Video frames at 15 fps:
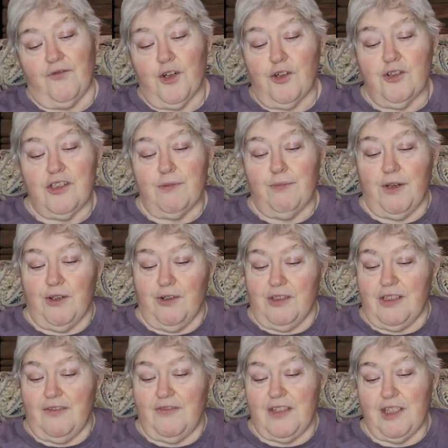first
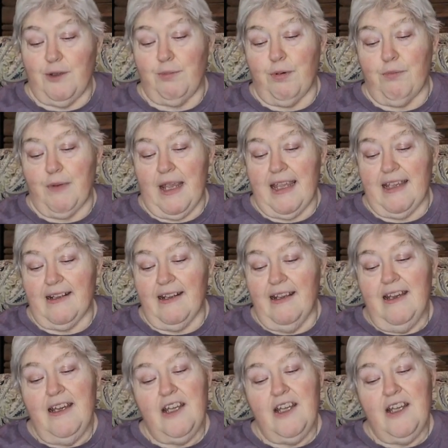appearance of Superman